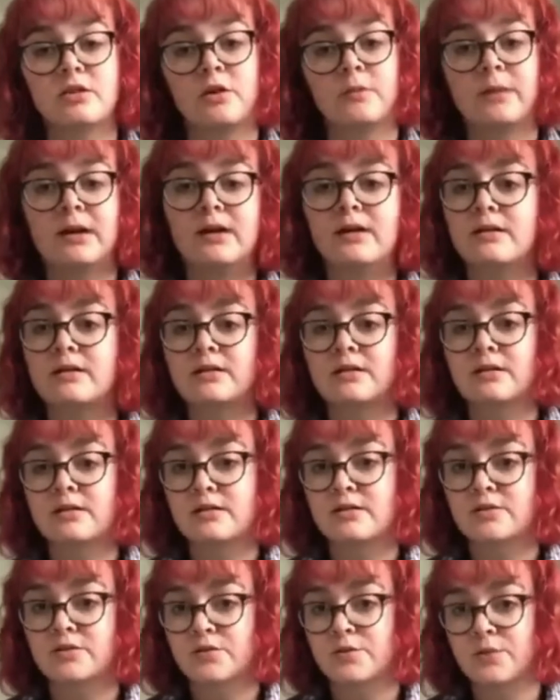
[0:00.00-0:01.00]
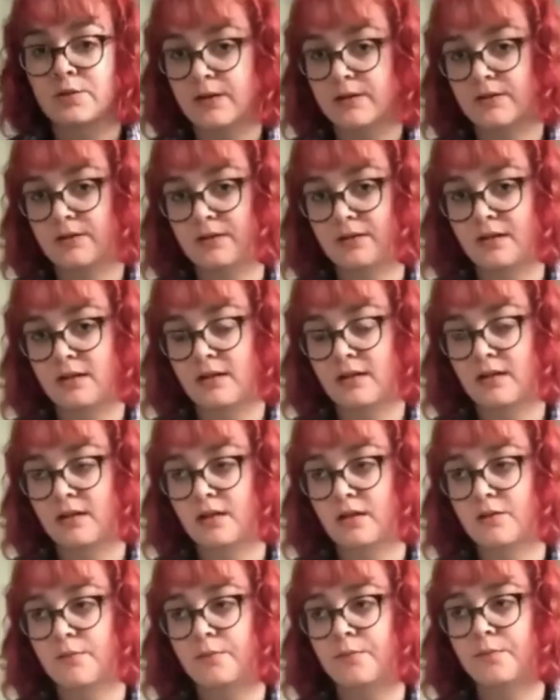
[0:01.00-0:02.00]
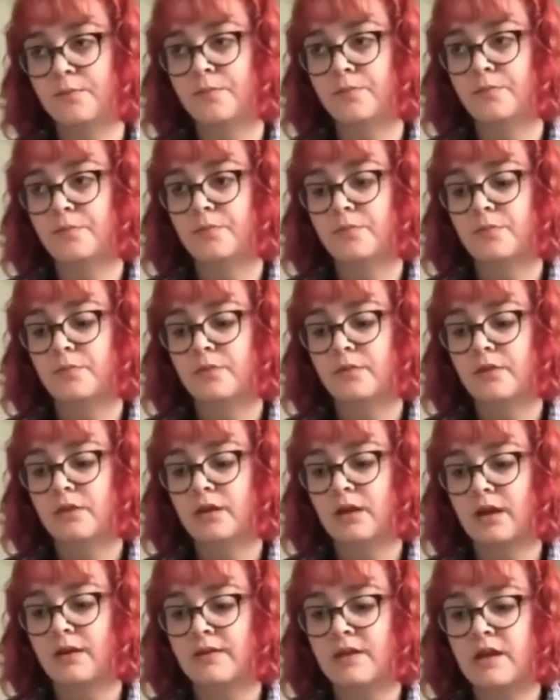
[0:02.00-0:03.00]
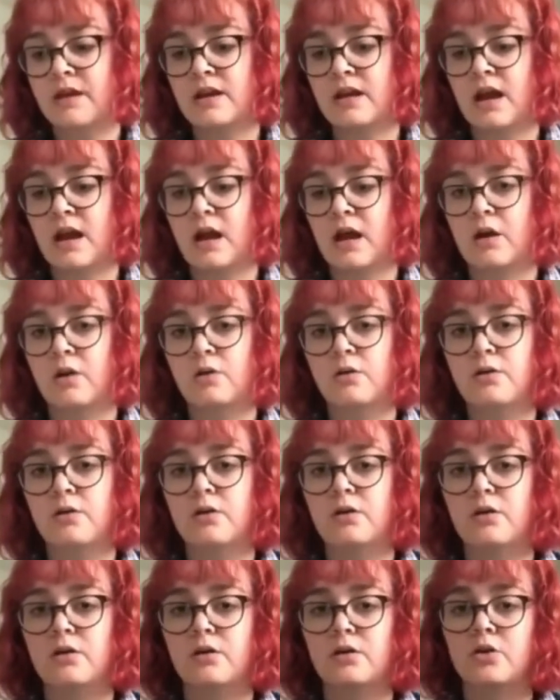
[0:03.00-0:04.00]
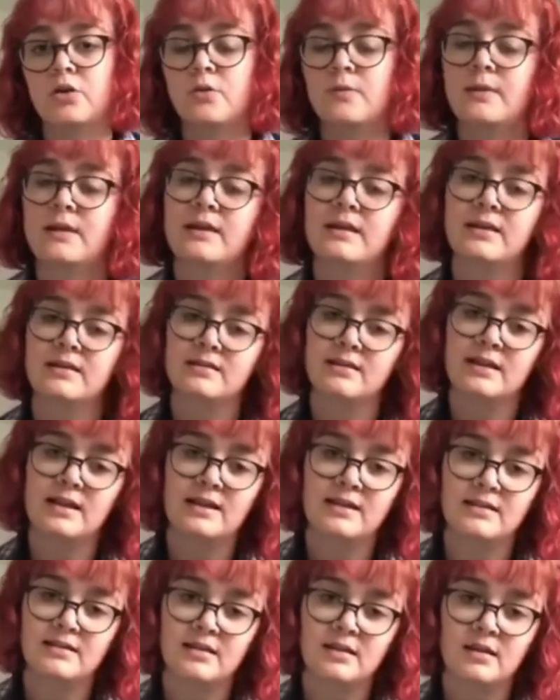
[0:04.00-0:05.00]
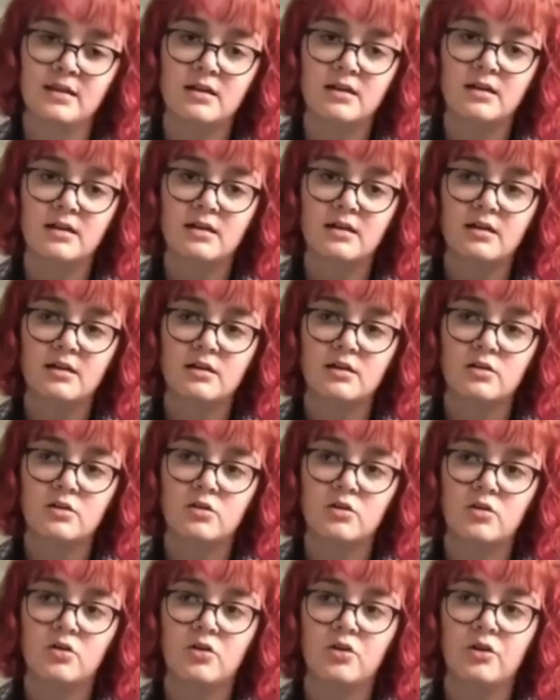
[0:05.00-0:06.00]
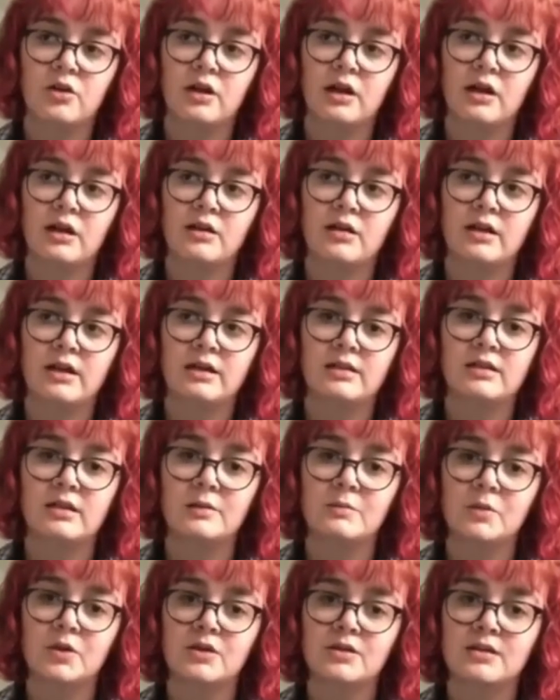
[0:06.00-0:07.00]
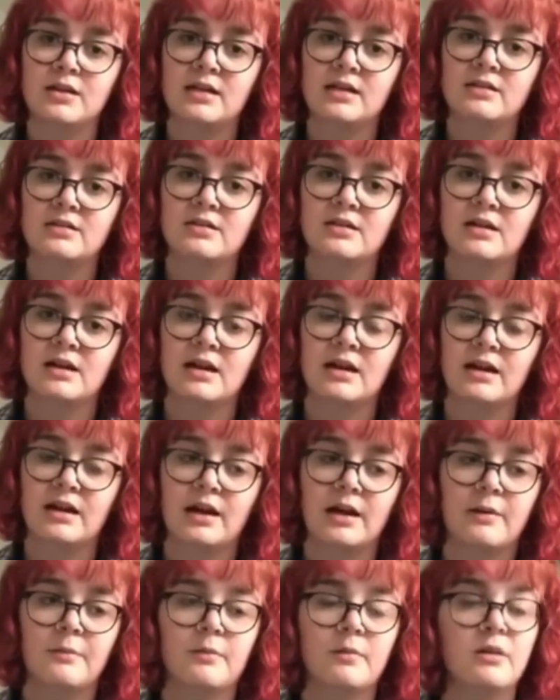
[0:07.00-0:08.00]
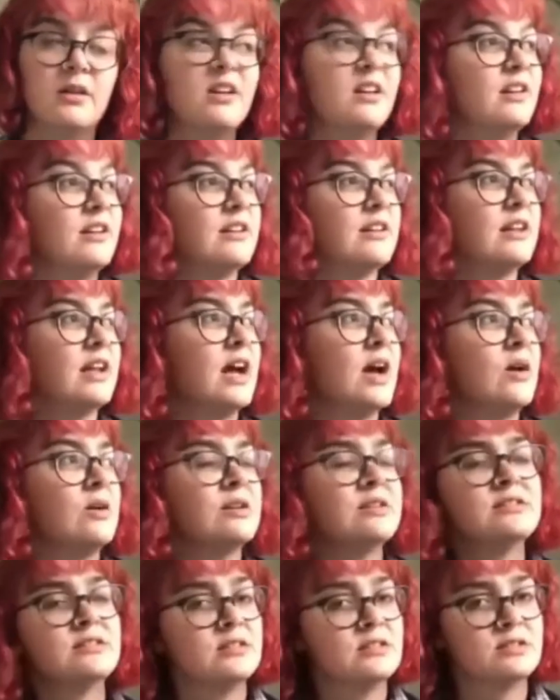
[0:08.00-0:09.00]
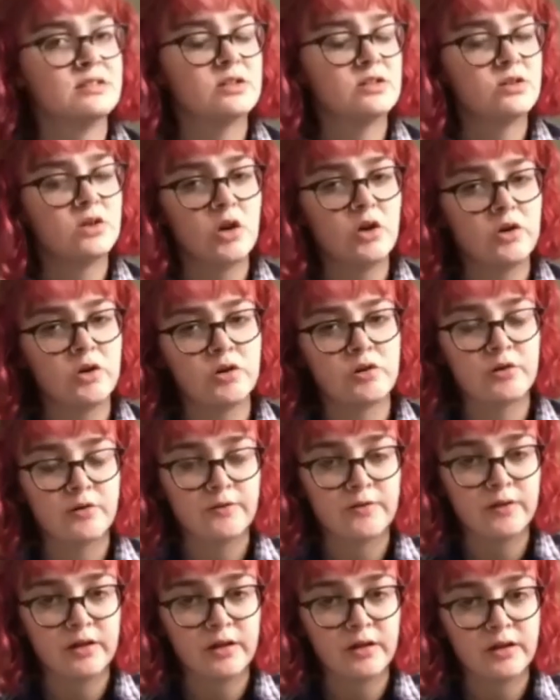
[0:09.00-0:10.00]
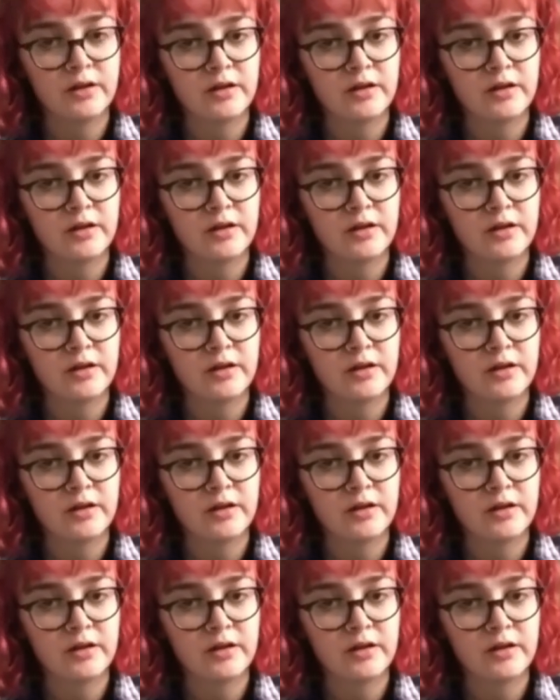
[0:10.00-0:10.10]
back to dancing. And then now, a couple of years later, or like 18 months later, I am now an assistant choreographer